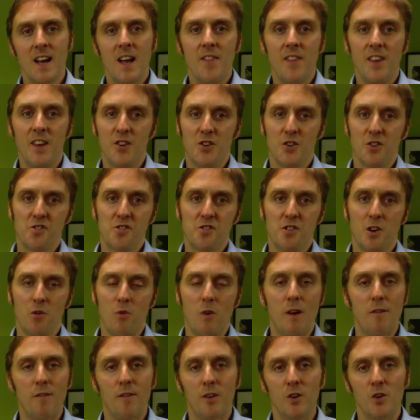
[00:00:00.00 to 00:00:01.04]
the Industrial
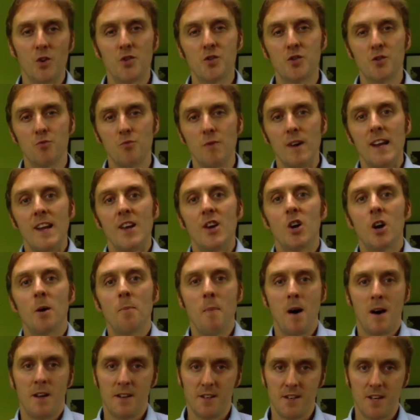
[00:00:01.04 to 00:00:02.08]
Revolution really
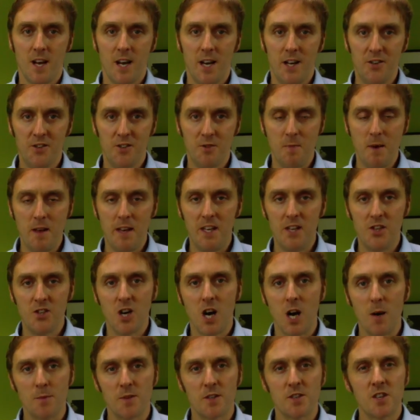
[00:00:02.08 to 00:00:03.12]
commoditized many
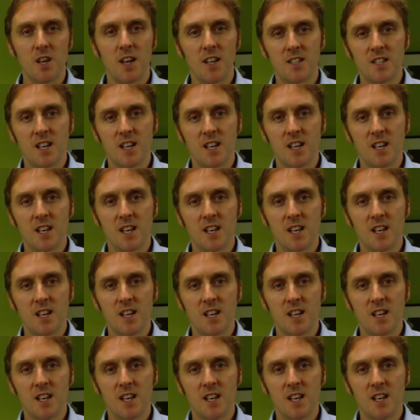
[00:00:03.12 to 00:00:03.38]
jobs.